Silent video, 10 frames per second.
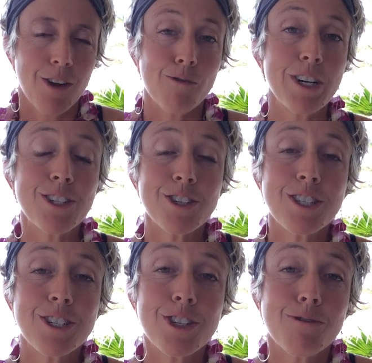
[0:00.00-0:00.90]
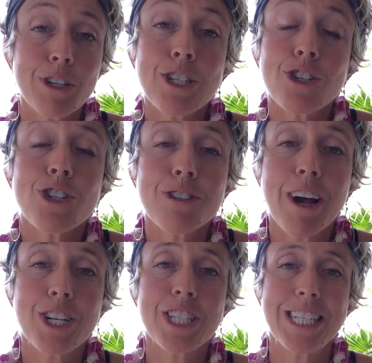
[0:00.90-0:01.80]
Researchers have
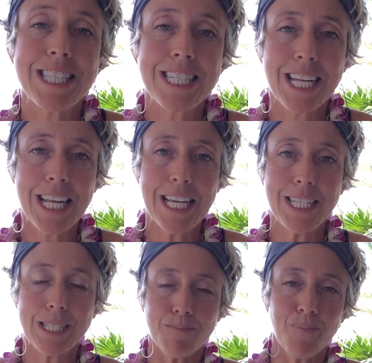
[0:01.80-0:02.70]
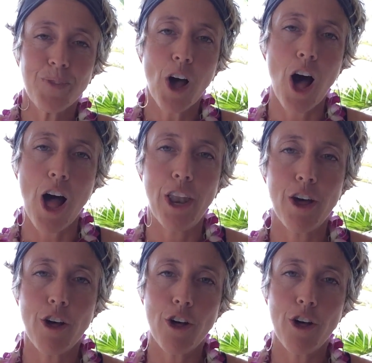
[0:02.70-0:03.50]
actually done studies on